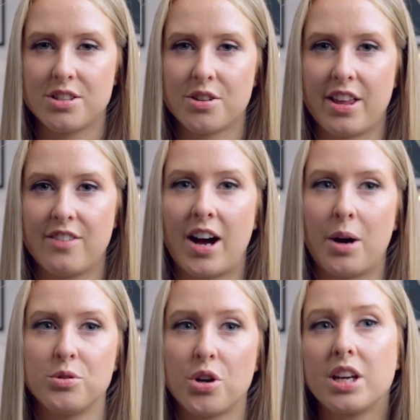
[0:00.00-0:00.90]
So they
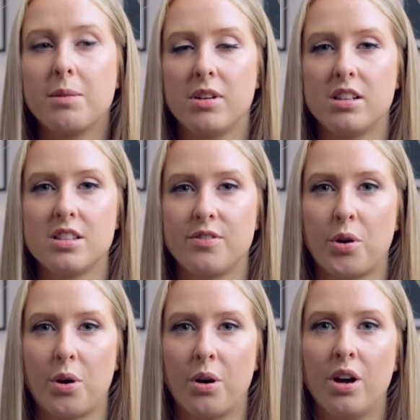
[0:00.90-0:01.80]
found documents
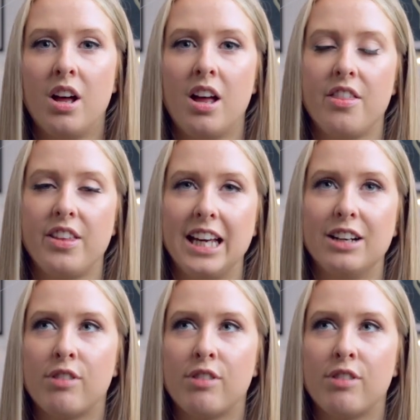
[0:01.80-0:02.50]
for the